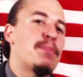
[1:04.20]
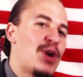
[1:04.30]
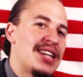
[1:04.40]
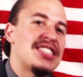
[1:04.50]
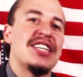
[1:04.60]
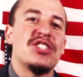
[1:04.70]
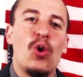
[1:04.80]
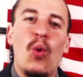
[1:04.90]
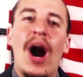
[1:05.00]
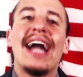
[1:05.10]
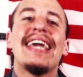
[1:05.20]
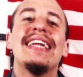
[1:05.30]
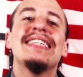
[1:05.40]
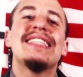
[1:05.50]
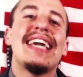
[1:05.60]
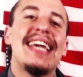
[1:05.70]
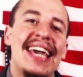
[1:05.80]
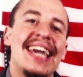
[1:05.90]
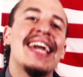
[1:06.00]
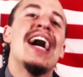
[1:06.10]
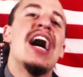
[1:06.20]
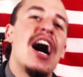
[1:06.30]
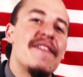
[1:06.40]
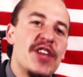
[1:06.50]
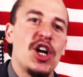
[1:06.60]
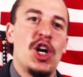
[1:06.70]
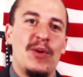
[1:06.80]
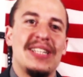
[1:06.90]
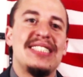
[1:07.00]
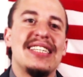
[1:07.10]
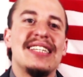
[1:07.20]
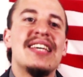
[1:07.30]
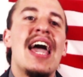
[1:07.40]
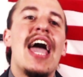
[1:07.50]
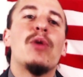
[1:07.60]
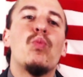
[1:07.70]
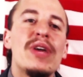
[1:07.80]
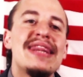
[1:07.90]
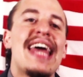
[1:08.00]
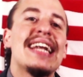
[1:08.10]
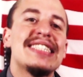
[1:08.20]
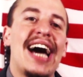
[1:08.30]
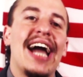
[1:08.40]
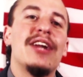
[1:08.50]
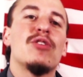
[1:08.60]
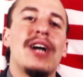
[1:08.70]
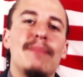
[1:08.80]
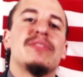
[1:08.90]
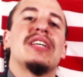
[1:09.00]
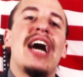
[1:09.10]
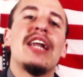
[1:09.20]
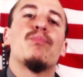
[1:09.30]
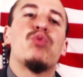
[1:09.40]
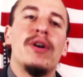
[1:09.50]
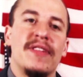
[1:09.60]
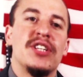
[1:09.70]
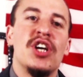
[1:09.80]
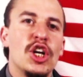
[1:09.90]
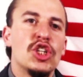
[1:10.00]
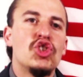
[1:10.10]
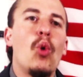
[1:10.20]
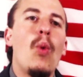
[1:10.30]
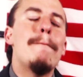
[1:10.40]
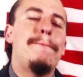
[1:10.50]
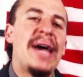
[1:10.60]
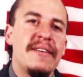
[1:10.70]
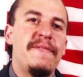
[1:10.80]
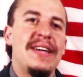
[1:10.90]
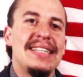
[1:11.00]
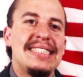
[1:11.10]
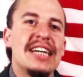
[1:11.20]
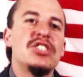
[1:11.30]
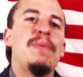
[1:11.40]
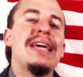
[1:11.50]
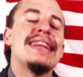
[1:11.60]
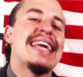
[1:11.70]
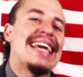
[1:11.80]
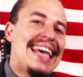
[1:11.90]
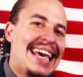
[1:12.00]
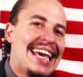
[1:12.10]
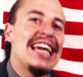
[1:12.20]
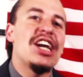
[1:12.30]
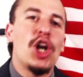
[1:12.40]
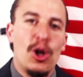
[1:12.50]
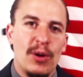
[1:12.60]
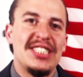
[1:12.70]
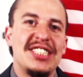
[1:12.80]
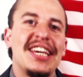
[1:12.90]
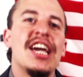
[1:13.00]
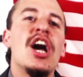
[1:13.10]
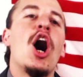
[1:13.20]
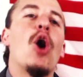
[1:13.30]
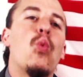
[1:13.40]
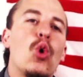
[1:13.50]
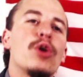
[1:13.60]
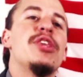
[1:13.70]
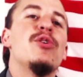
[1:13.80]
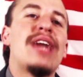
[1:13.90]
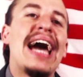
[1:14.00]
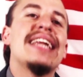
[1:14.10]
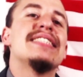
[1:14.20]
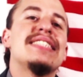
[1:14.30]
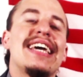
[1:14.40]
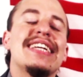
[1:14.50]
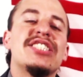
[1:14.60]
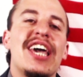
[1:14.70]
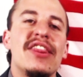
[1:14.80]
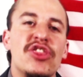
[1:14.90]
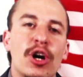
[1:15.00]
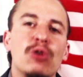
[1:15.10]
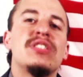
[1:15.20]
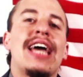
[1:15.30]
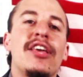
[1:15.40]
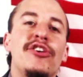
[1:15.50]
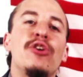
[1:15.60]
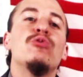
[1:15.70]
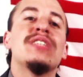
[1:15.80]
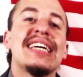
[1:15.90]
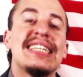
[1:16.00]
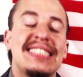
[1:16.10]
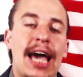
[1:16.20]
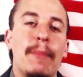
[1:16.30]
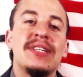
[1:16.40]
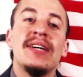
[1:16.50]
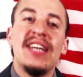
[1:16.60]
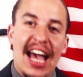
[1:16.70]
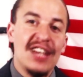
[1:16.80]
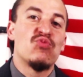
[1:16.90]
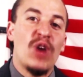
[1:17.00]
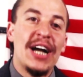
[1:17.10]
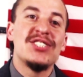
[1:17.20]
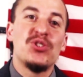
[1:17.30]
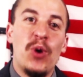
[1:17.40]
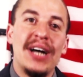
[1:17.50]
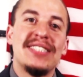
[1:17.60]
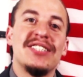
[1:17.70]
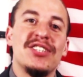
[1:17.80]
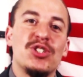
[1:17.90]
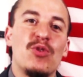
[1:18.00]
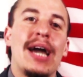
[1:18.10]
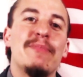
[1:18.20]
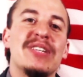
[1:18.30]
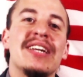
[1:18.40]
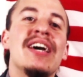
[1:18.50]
presidents, guac. It is the king of the currencies, and with that title comes a lot of privilege. So what benefit does being the king currency award the United States and those that use and accept, as Ron Swanson described it,